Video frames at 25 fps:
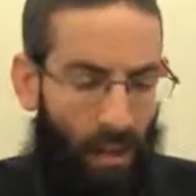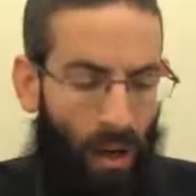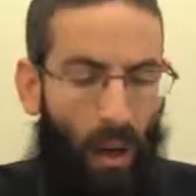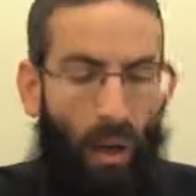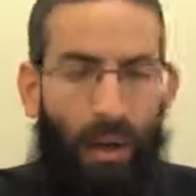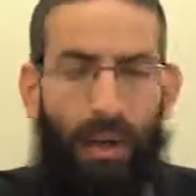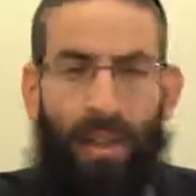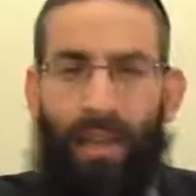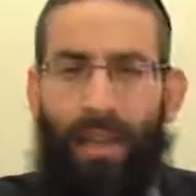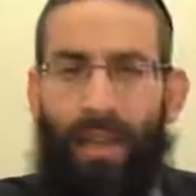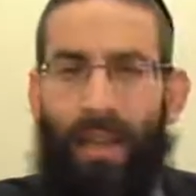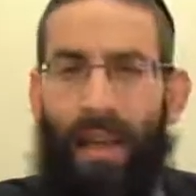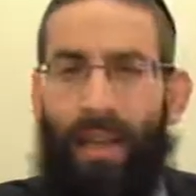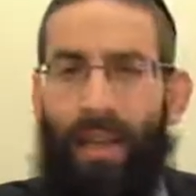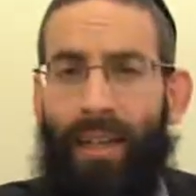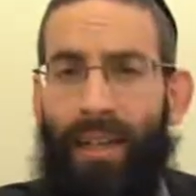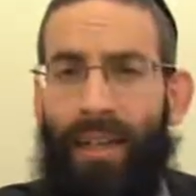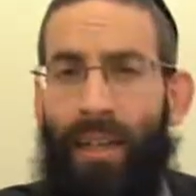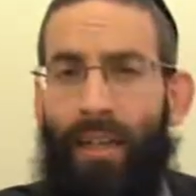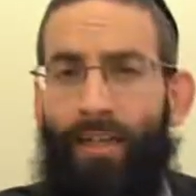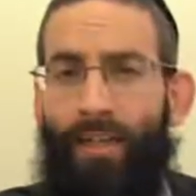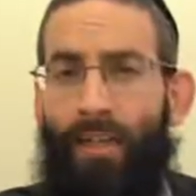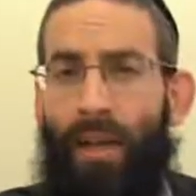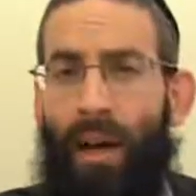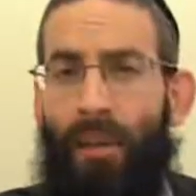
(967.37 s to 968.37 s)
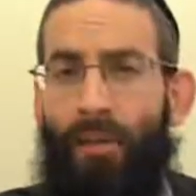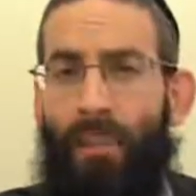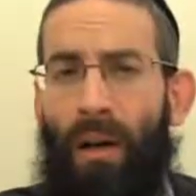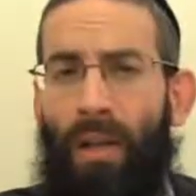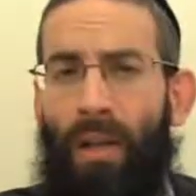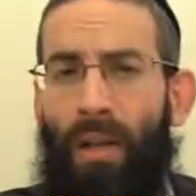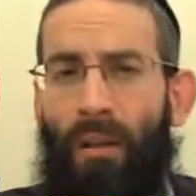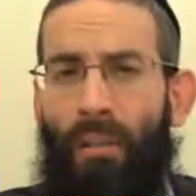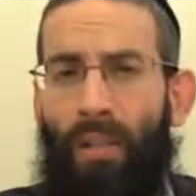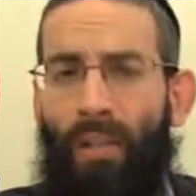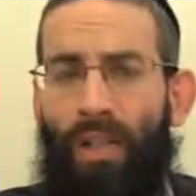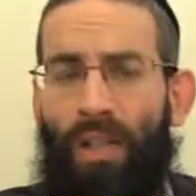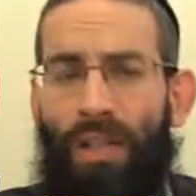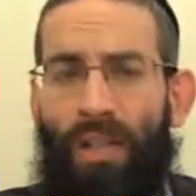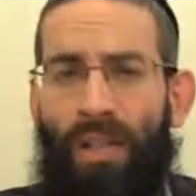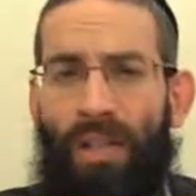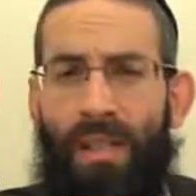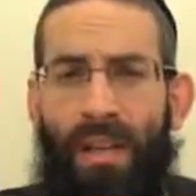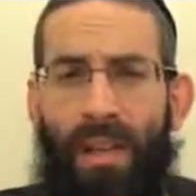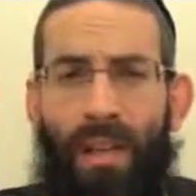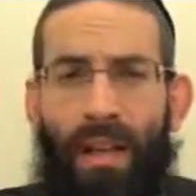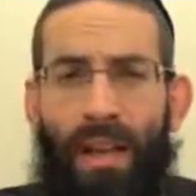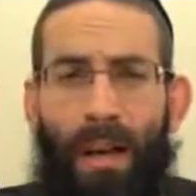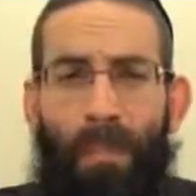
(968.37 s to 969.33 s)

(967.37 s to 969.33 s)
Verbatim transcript: Only a chiyuv d'rabanan, which is